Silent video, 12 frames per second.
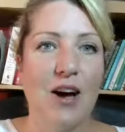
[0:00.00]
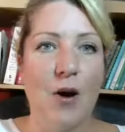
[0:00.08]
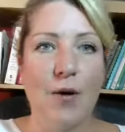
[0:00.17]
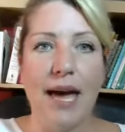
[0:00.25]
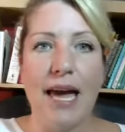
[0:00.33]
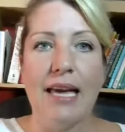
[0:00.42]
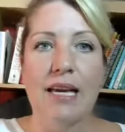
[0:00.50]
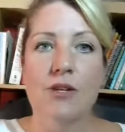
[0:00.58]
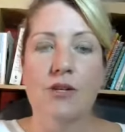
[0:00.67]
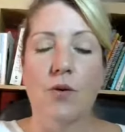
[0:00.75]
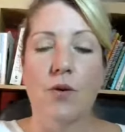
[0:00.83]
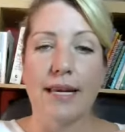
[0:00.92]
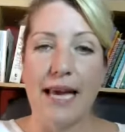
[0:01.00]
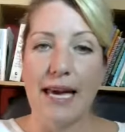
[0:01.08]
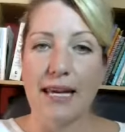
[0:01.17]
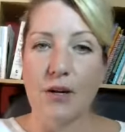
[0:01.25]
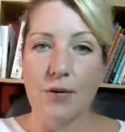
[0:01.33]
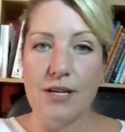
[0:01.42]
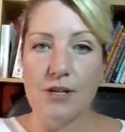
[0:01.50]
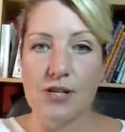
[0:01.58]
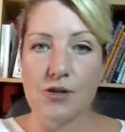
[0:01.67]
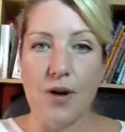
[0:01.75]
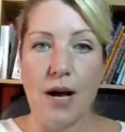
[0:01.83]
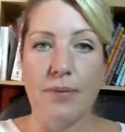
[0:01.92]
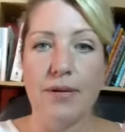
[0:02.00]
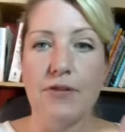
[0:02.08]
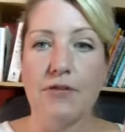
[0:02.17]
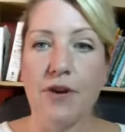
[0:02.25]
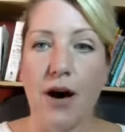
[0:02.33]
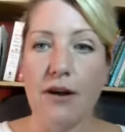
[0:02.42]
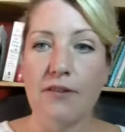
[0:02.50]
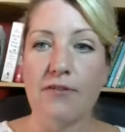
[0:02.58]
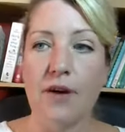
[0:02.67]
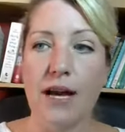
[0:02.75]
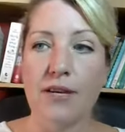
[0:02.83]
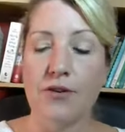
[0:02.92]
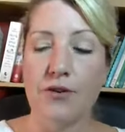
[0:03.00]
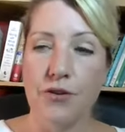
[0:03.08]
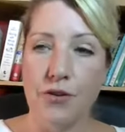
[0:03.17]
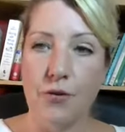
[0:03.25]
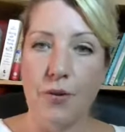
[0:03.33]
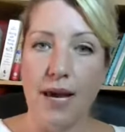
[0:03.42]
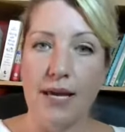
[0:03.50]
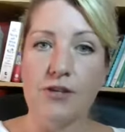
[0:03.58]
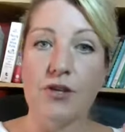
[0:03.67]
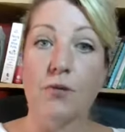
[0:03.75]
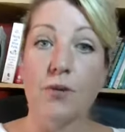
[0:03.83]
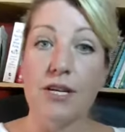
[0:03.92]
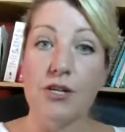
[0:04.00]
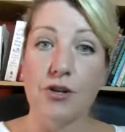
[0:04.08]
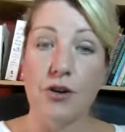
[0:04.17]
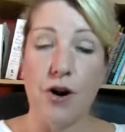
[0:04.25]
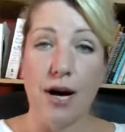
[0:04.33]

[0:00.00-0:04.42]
Okay, so organic reach is dropping. You've got to find a new way to reach your